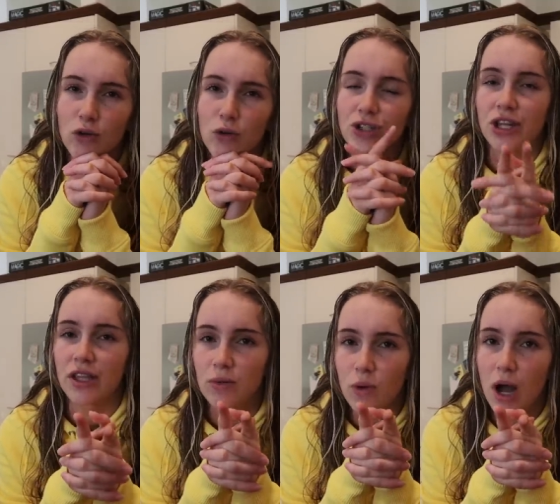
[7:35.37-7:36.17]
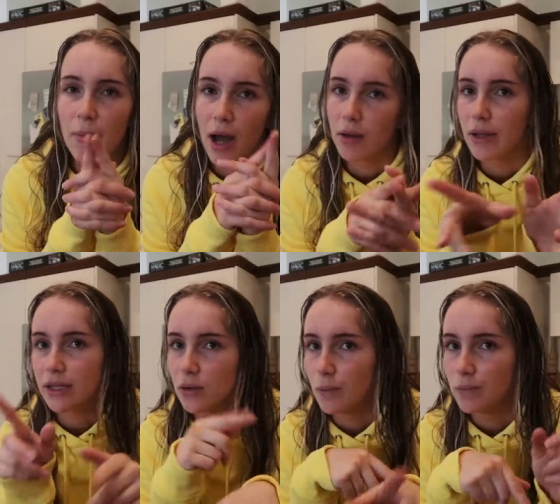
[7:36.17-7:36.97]
haul, which I think will come out
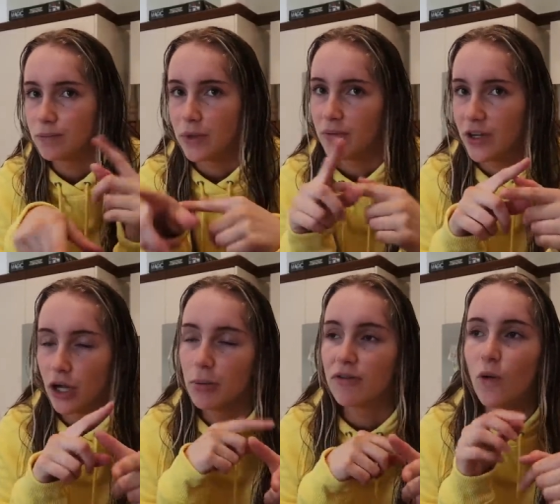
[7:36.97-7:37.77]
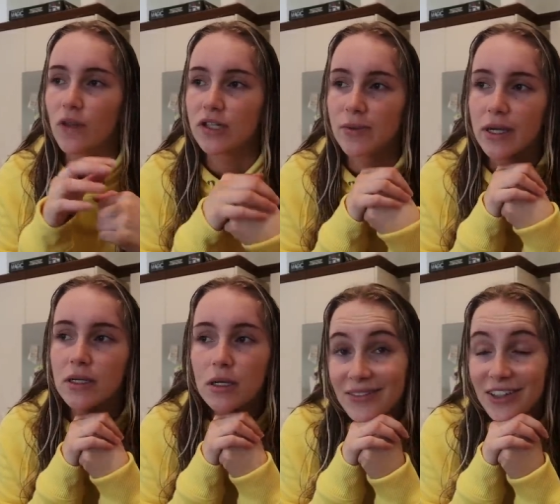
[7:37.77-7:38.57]
like the video before this one.
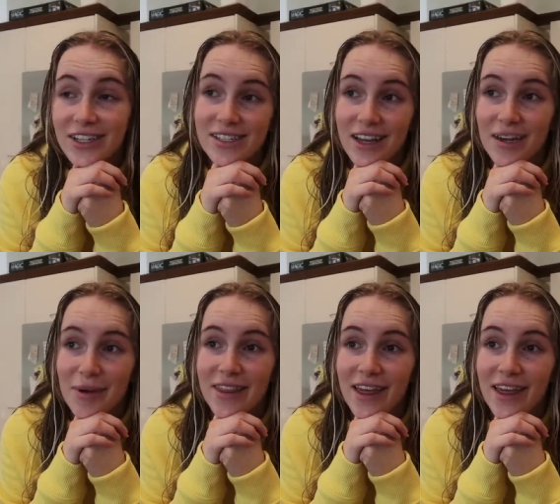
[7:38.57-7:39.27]
Very excited about